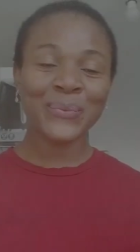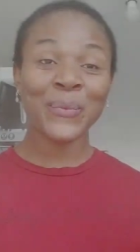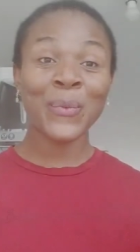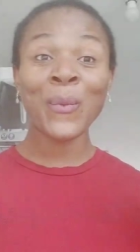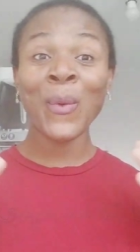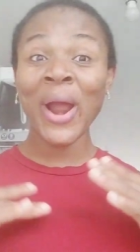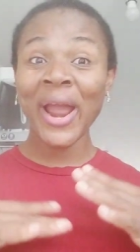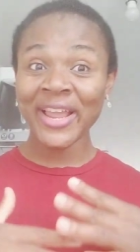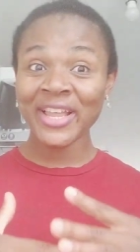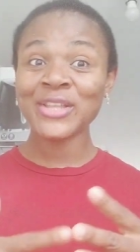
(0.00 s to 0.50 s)

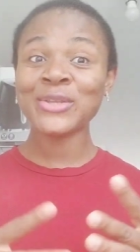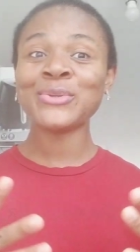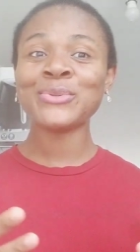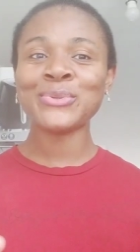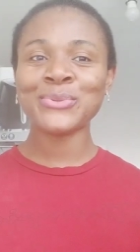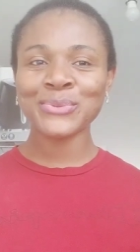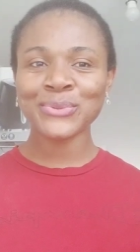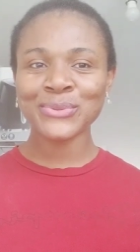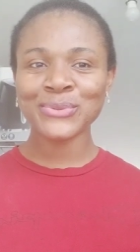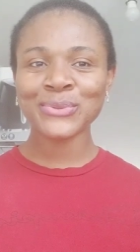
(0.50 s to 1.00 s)
while you
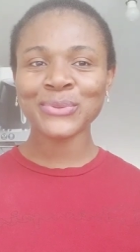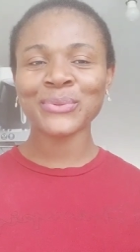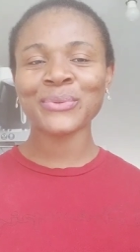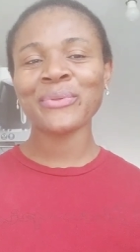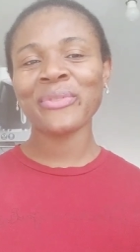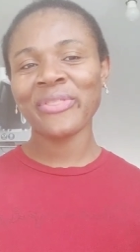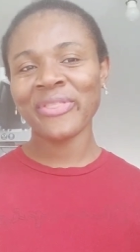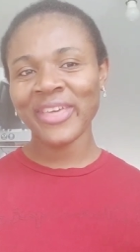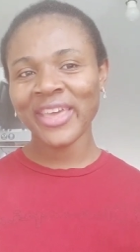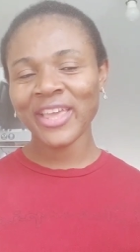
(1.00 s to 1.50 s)
do so.
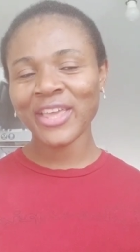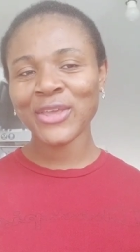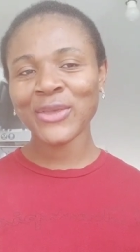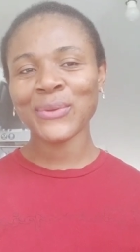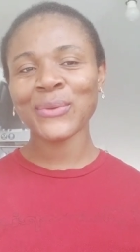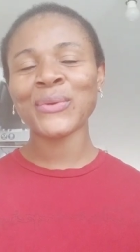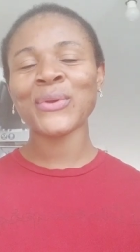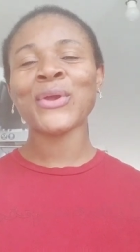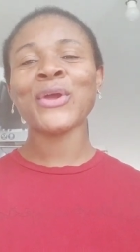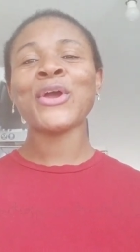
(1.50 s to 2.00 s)
Thank
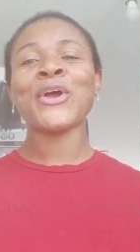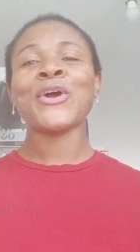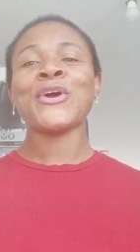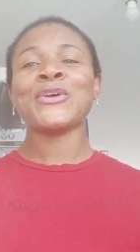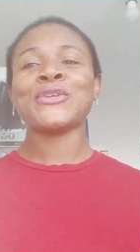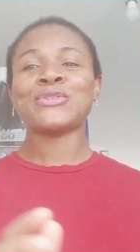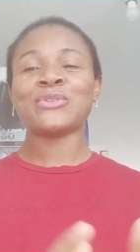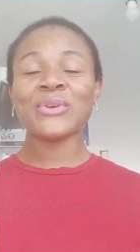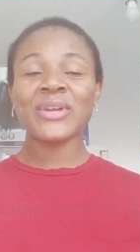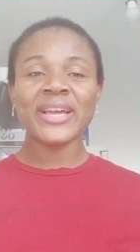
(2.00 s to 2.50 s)
you.
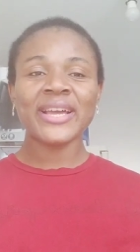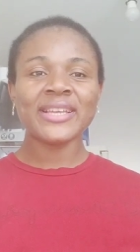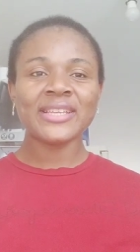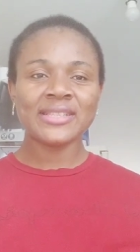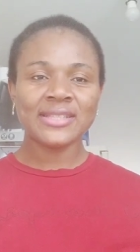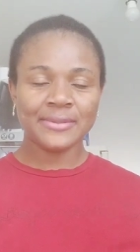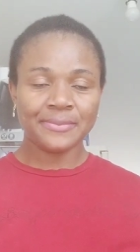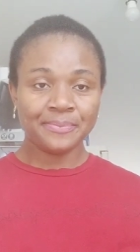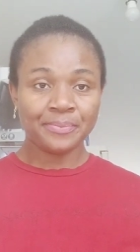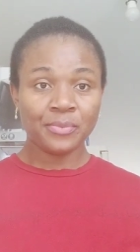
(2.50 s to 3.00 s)
So
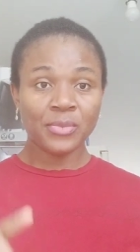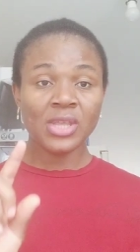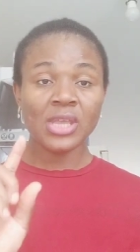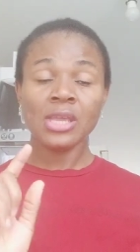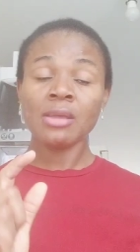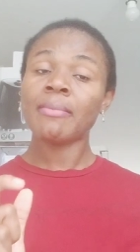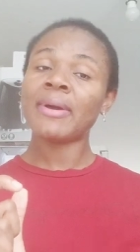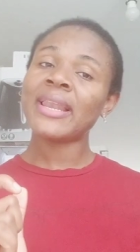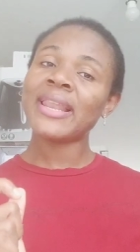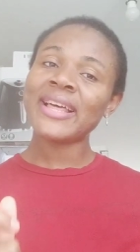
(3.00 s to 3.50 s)
guys,
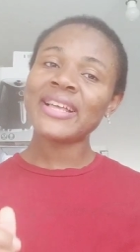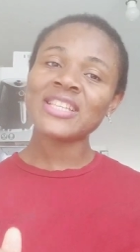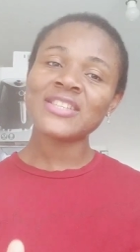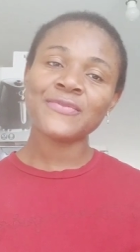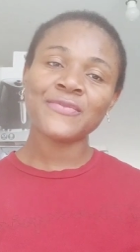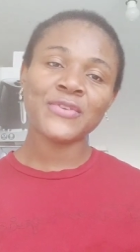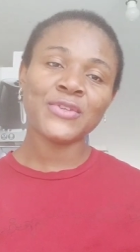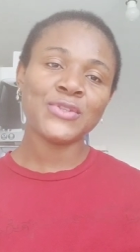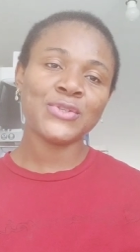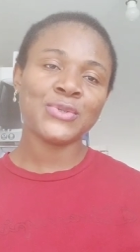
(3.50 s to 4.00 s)
in my
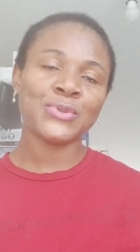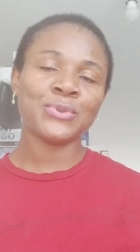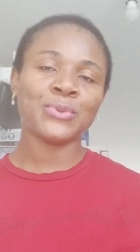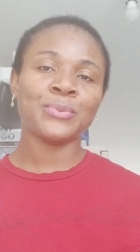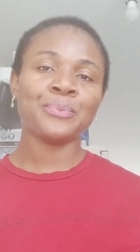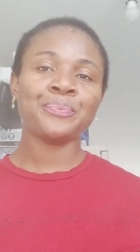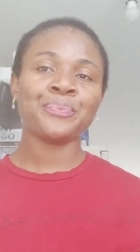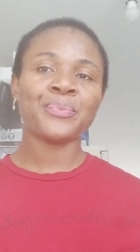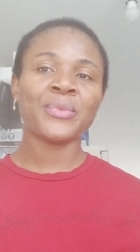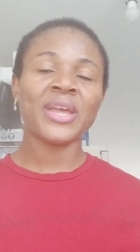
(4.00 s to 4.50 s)
last
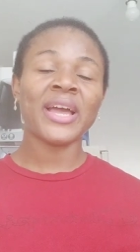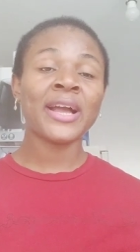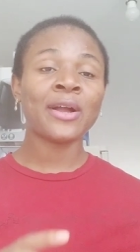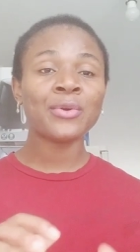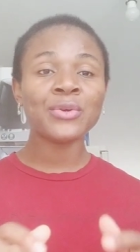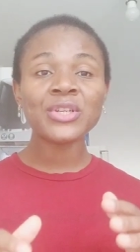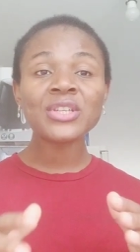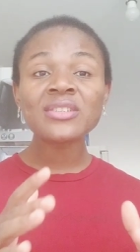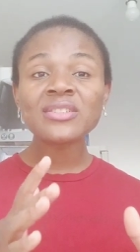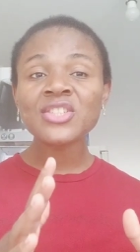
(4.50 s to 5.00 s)
video I
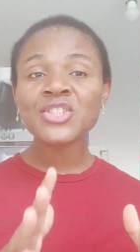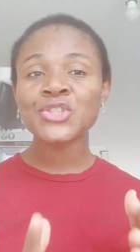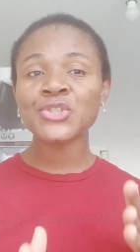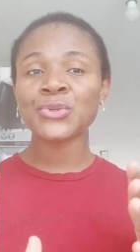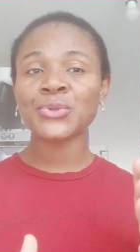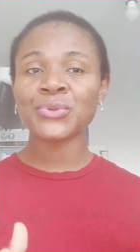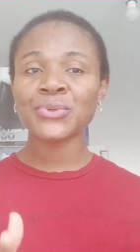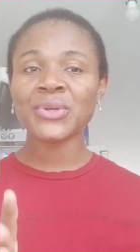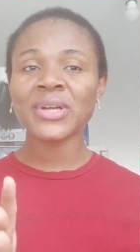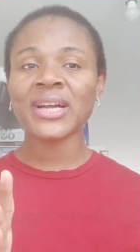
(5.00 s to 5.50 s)
couldn't
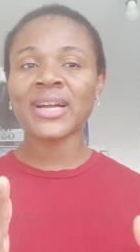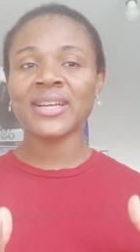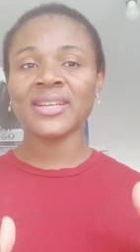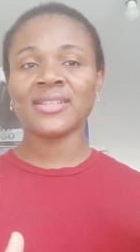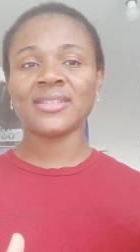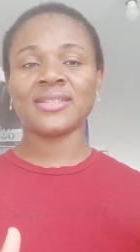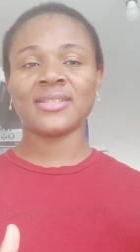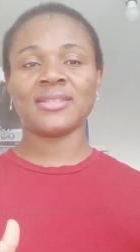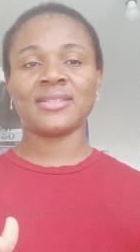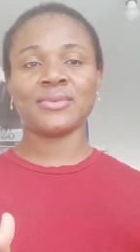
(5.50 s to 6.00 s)
show you
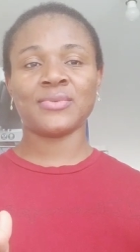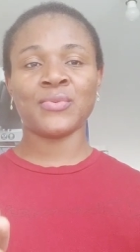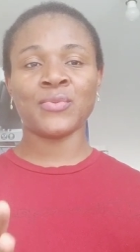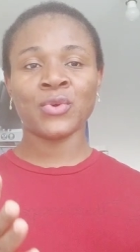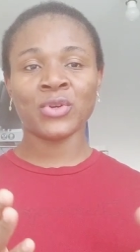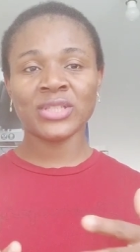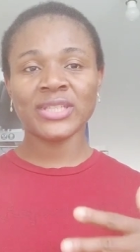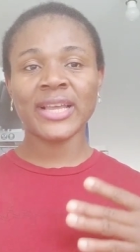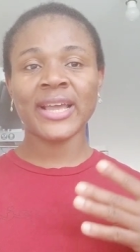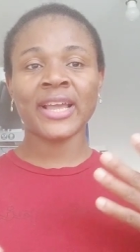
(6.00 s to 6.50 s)
guys
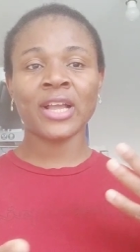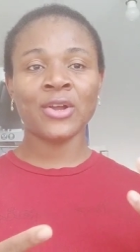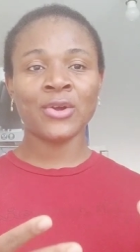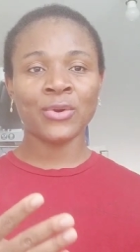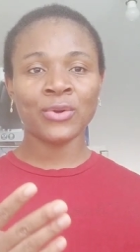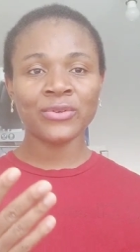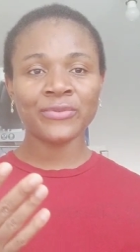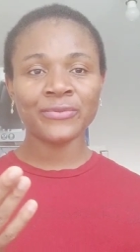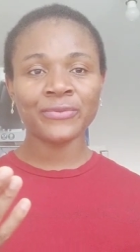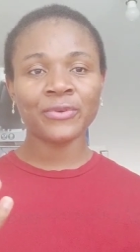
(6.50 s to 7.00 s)
what I
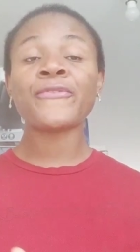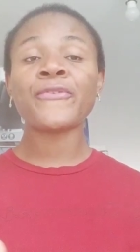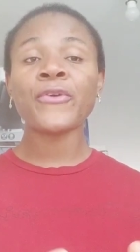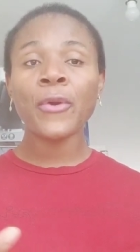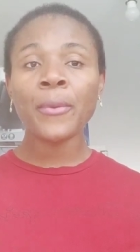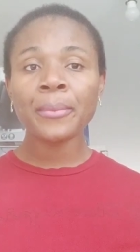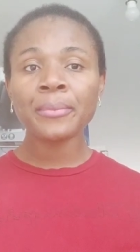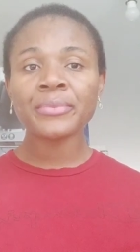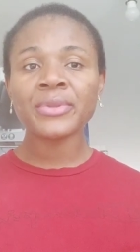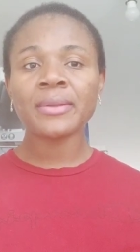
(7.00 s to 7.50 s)
got
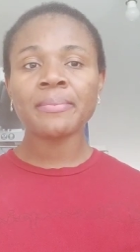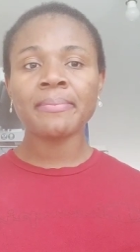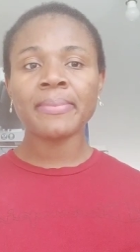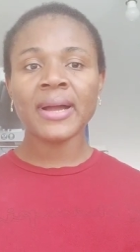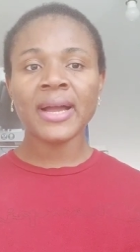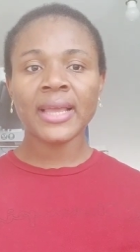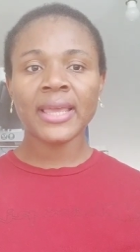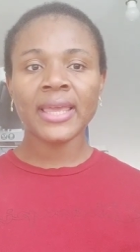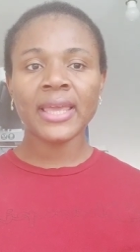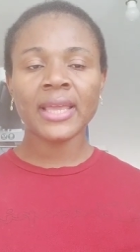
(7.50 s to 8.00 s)
from the
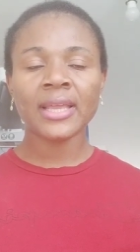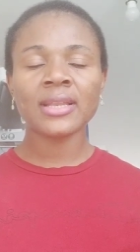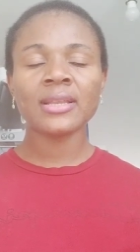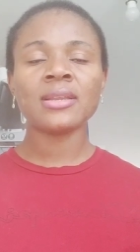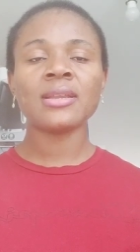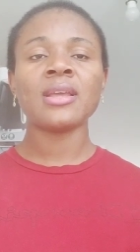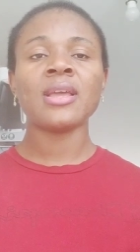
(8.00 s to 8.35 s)
bargain,